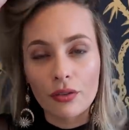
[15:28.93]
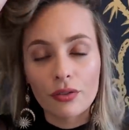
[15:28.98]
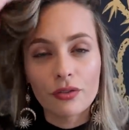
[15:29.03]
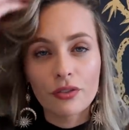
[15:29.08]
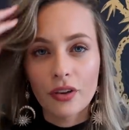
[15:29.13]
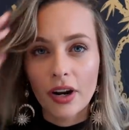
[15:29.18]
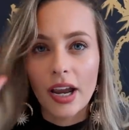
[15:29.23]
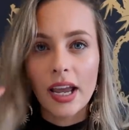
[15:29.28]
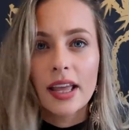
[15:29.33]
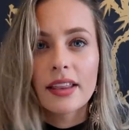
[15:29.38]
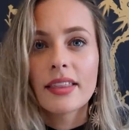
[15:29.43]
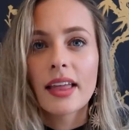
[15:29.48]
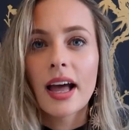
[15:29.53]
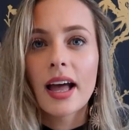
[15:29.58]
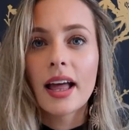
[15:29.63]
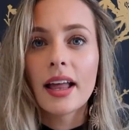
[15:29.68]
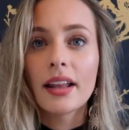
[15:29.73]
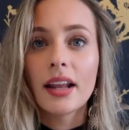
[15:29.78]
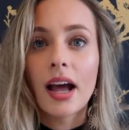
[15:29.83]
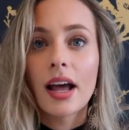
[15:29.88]
afraid
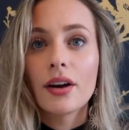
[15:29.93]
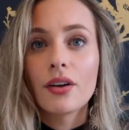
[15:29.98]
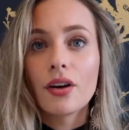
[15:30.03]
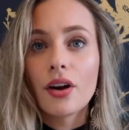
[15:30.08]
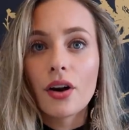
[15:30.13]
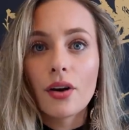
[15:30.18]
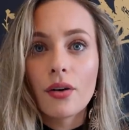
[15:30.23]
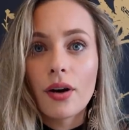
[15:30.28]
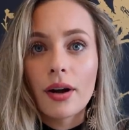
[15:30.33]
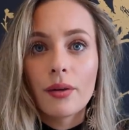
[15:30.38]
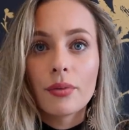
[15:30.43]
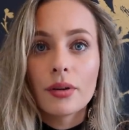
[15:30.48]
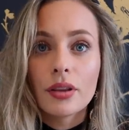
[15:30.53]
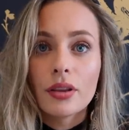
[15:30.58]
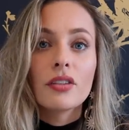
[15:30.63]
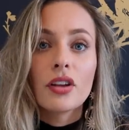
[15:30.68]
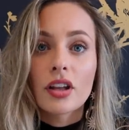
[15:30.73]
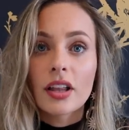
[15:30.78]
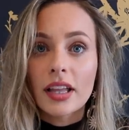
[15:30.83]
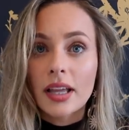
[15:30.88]
that, I don't know, I would
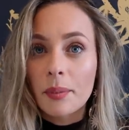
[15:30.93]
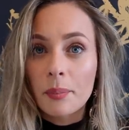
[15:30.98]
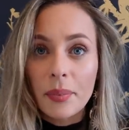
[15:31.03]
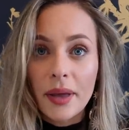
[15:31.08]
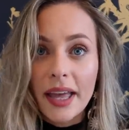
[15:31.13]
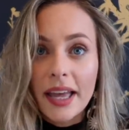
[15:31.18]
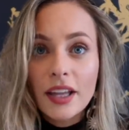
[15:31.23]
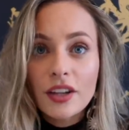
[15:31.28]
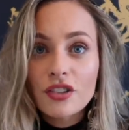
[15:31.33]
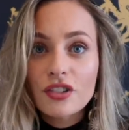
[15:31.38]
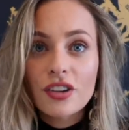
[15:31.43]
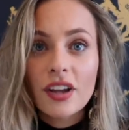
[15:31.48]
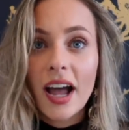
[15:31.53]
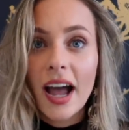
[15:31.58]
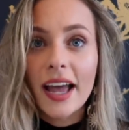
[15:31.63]
look like a bitch.